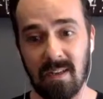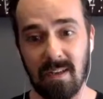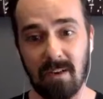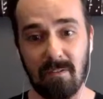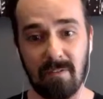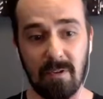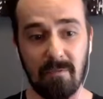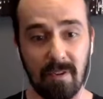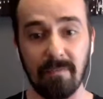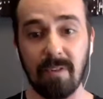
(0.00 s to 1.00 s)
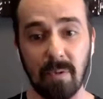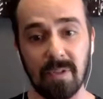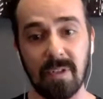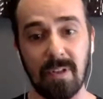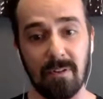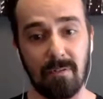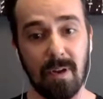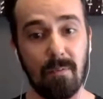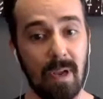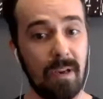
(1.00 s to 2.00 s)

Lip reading: Now, if you've influenced it in the right way,